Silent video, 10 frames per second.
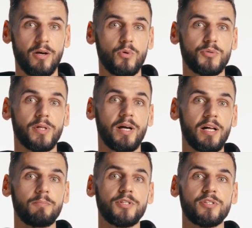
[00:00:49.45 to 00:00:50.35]
which will
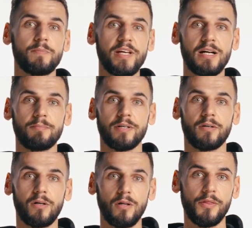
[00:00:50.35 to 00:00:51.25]
help you speed up the
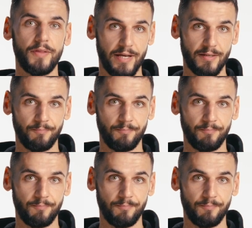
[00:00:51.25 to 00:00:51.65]
whole thing.